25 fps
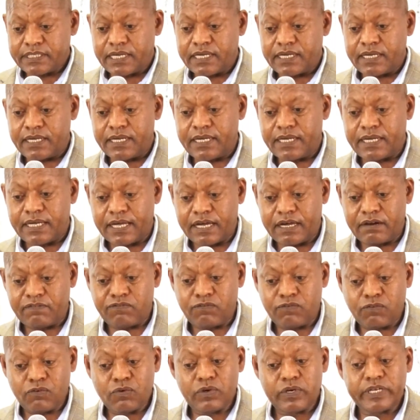are
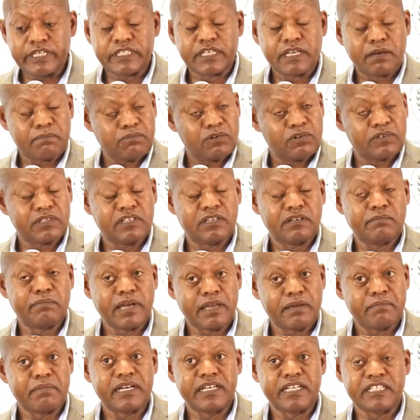fully supported
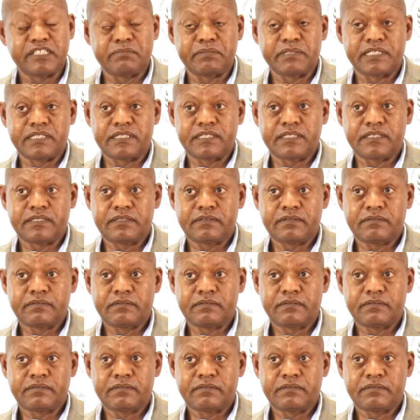by management.